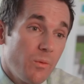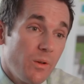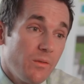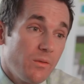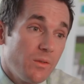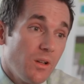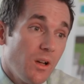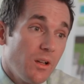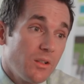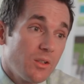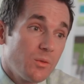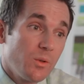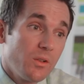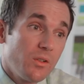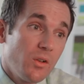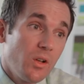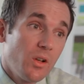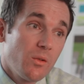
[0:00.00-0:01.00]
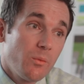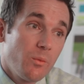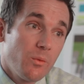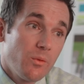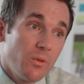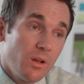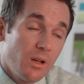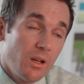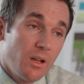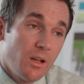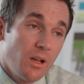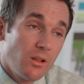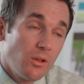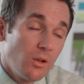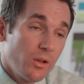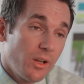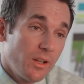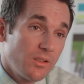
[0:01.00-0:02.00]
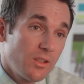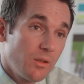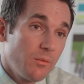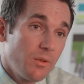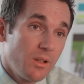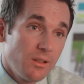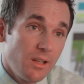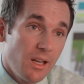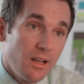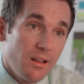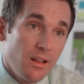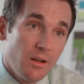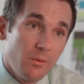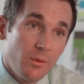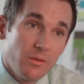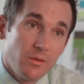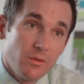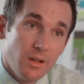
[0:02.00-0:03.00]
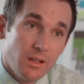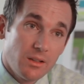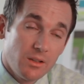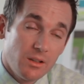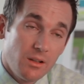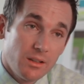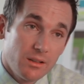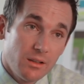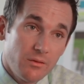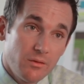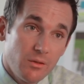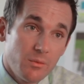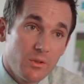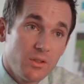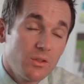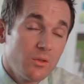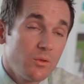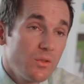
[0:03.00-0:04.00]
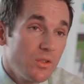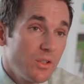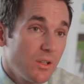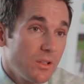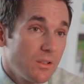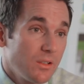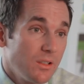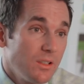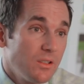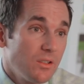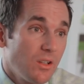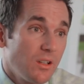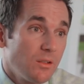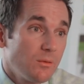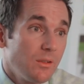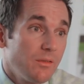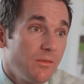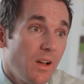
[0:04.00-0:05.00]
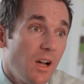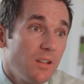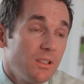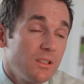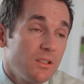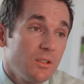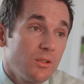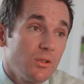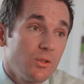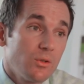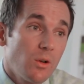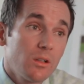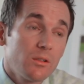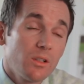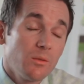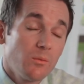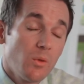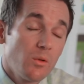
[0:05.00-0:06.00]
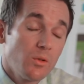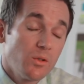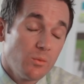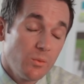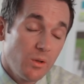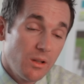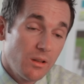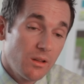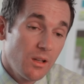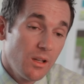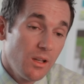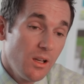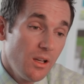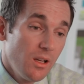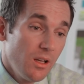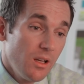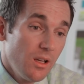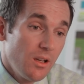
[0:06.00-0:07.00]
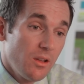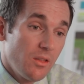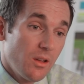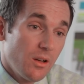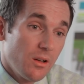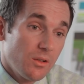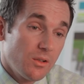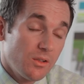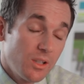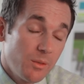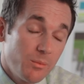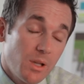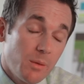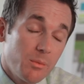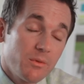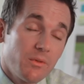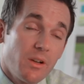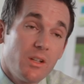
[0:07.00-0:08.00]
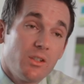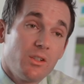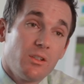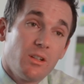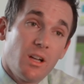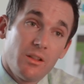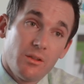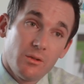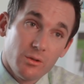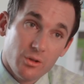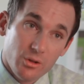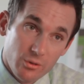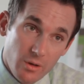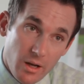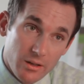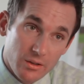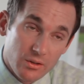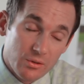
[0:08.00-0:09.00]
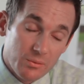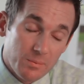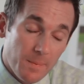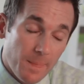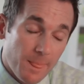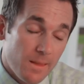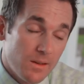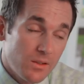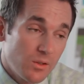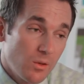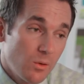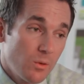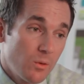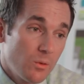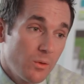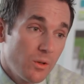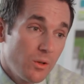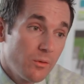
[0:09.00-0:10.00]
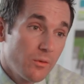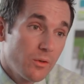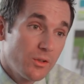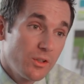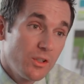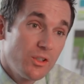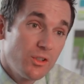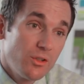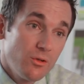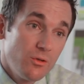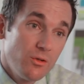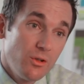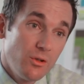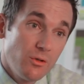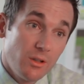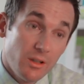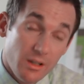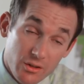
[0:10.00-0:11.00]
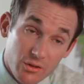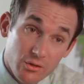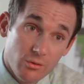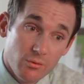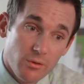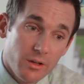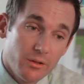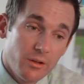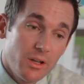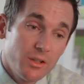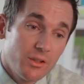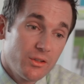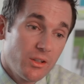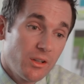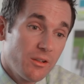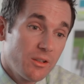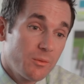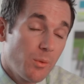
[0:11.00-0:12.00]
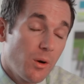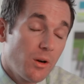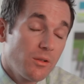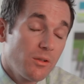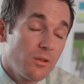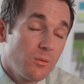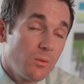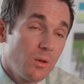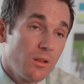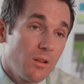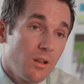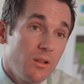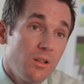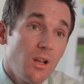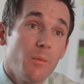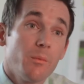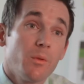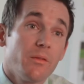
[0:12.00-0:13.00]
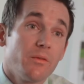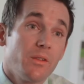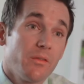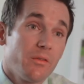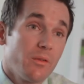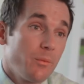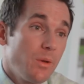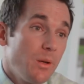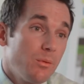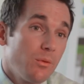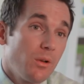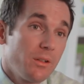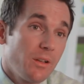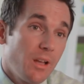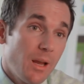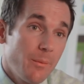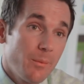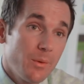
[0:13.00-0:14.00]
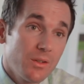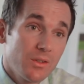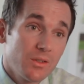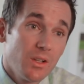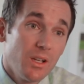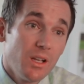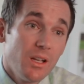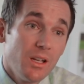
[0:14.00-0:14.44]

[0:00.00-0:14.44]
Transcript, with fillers: we've done is we took uh, a look at some of the data that we that's collected from the students here at CSUN, and we found that they're struggling most with their sleep deprivation and their stress. So the University Student Union and Student Recreation Center has partnered with a number of different people on campus